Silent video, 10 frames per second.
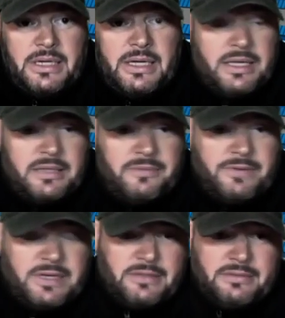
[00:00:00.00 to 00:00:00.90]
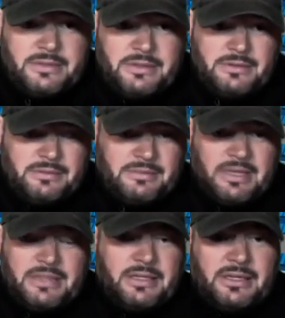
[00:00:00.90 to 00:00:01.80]
And I get the fact that the
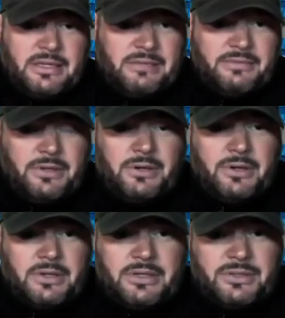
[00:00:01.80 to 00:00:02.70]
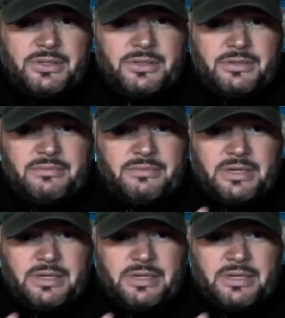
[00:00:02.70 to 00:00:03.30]
density of New York is just